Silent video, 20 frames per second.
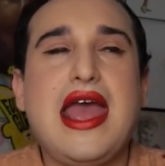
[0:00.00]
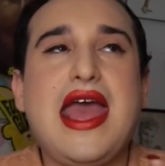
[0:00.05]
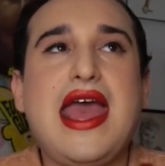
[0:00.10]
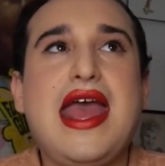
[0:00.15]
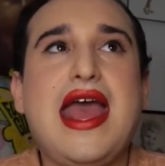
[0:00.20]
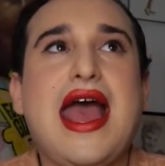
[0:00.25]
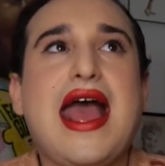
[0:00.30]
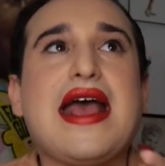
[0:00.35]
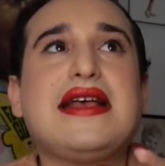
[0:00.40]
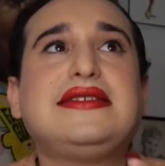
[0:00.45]

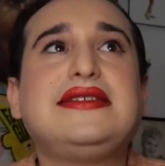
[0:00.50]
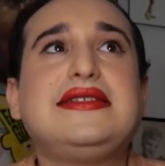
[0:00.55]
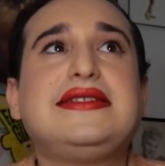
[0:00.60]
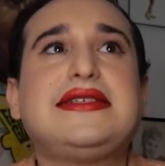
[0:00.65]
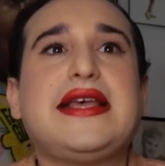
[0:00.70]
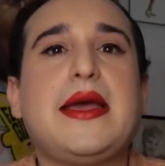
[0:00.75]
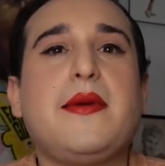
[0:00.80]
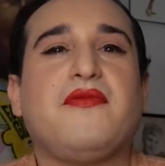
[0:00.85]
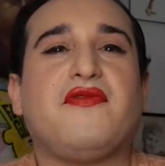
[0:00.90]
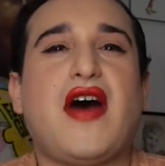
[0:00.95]
it has the
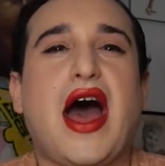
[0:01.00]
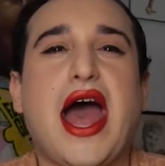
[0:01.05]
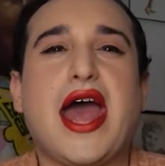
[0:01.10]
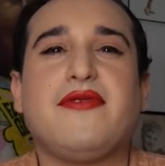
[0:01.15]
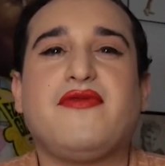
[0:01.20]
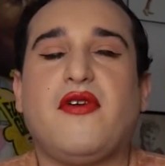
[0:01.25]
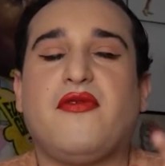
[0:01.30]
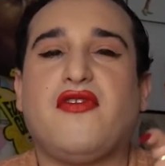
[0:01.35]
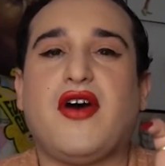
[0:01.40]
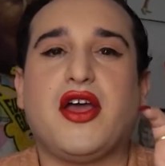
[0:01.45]
same
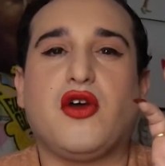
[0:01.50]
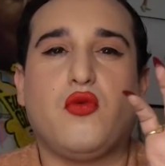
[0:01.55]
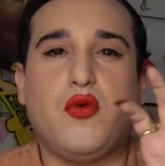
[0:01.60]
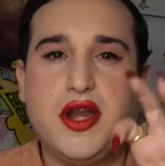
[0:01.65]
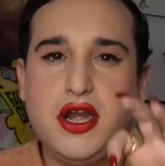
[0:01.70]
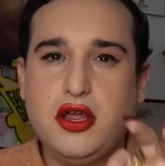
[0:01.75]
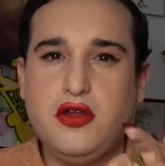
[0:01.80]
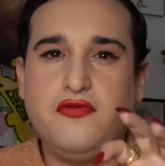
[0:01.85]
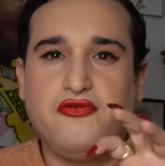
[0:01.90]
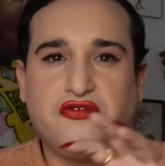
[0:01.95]
vibe of, like,
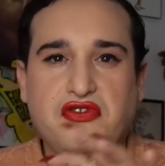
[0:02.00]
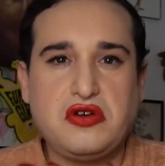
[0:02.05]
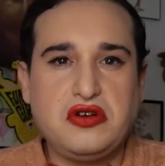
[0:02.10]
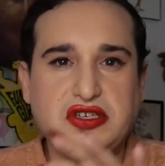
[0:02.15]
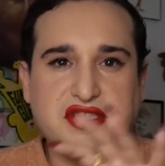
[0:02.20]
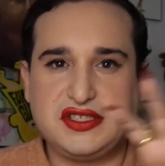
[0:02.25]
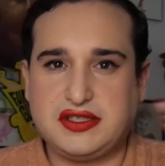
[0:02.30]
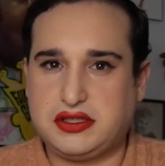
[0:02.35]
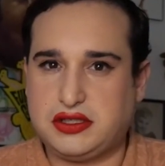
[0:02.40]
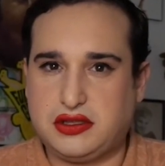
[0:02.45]
when you
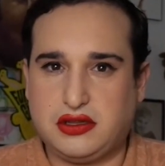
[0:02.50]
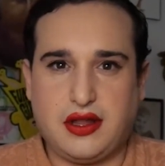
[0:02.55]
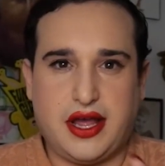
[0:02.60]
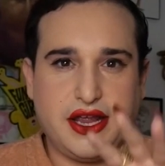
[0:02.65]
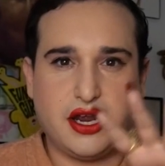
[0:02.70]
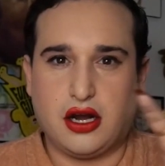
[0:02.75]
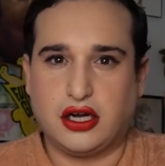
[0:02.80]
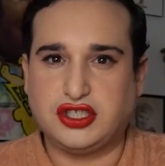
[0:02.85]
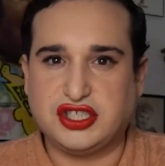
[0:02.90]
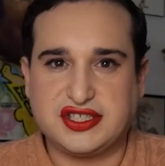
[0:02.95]
first,
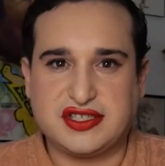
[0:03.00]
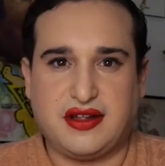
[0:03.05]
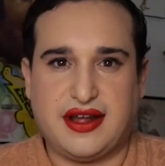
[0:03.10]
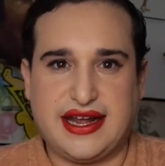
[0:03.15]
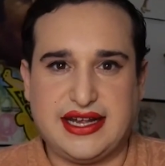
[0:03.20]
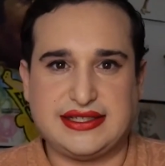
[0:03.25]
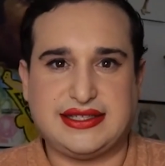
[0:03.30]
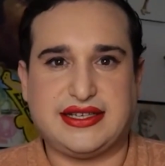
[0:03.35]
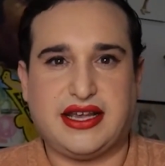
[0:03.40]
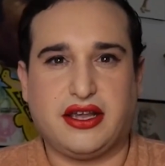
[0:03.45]
like, are just
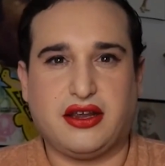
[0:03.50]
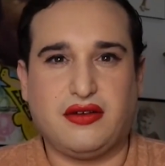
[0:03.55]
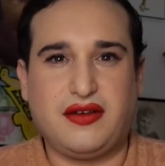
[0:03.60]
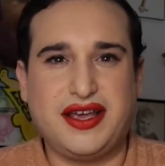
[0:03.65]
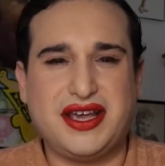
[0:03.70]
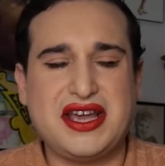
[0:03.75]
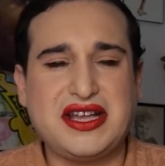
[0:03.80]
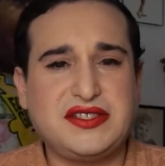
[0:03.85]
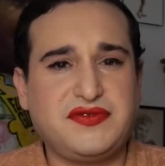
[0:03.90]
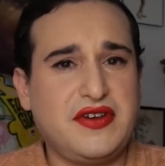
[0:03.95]
glancing, you're
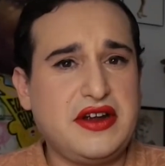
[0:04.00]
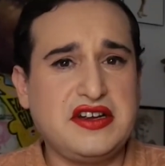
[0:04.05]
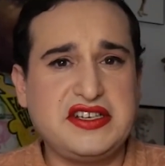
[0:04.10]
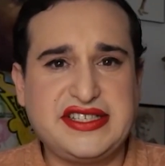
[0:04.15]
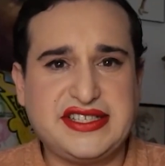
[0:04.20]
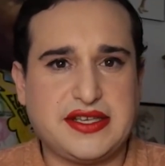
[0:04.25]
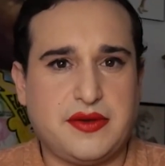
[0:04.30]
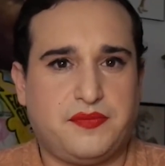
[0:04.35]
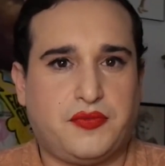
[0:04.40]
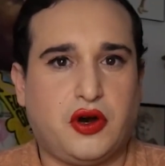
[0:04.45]
like, it's very
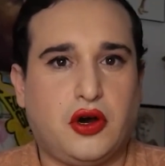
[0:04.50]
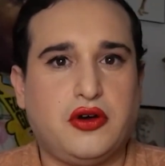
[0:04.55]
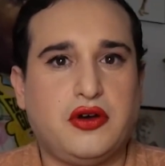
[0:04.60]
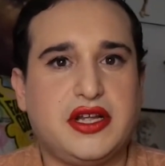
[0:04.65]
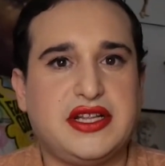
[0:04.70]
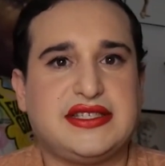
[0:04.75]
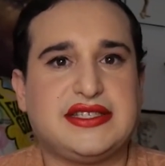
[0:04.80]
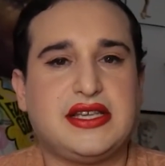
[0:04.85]
simple.